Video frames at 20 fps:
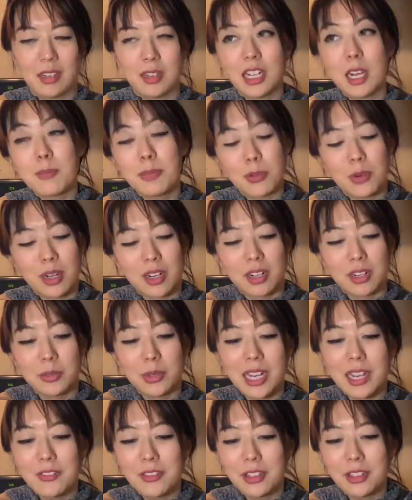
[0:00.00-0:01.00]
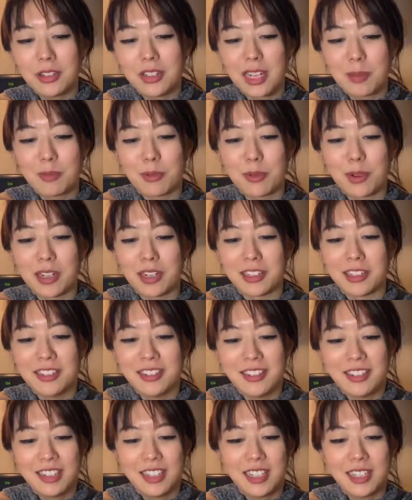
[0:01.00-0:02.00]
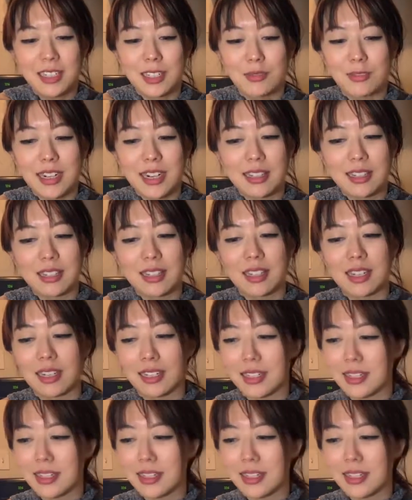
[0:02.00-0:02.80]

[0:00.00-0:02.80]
Cup of water. You have a little cup of water, because rice is sticky.